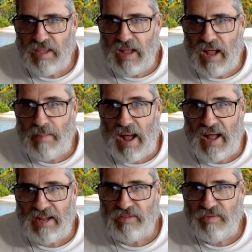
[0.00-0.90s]

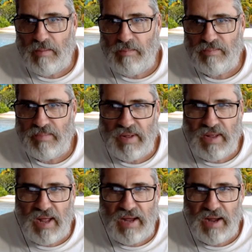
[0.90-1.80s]
amanitvam,
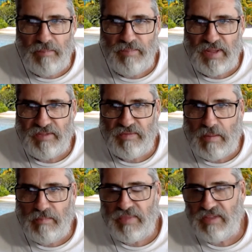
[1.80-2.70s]
adambitvam.